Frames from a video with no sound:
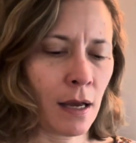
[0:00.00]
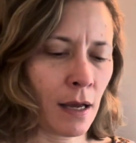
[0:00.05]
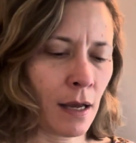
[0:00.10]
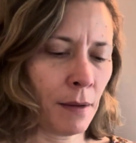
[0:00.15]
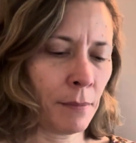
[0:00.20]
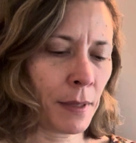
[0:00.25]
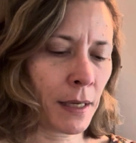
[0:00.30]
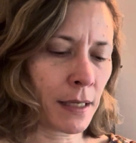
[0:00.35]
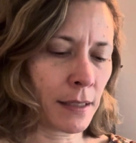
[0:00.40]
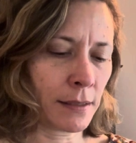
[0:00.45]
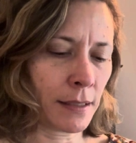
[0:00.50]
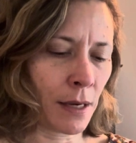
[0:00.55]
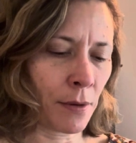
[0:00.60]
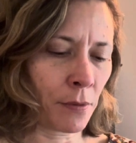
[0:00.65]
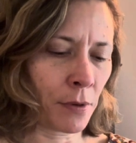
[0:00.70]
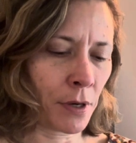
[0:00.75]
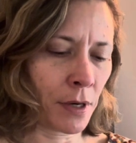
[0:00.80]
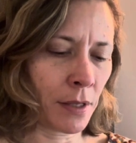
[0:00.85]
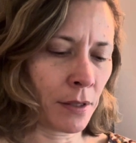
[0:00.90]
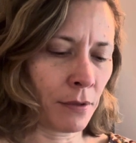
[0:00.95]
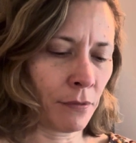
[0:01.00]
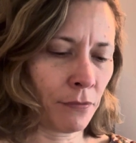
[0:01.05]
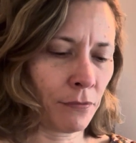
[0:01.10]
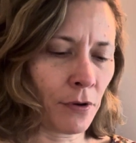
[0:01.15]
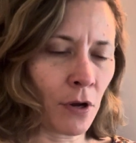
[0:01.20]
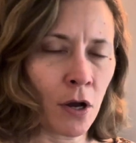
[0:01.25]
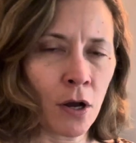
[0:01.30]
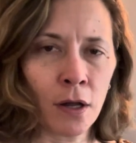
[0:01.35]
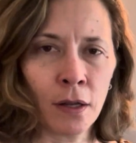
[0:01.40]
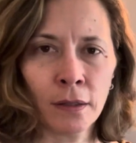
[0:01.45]
because they were in the
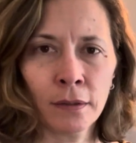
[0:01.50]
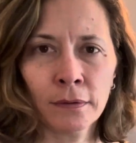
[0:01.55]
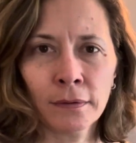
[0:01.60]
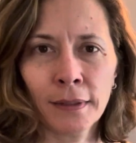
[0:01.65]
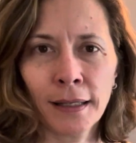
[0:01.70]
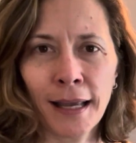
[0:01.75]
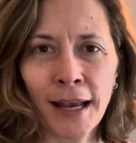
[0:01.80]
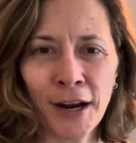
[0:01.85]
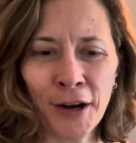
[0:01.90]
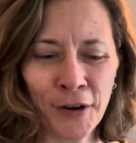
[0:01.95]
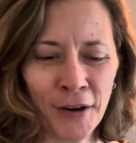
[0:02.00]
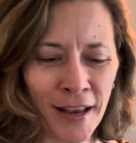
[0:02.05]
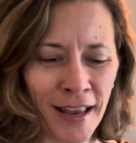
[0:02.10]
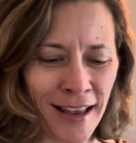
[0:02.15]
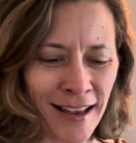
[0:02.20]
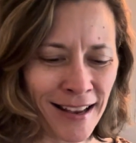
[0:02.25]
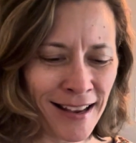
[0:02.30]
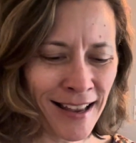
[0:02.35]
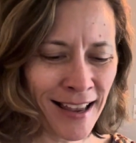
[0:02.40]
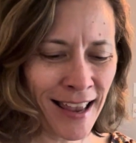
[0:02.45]
fall area.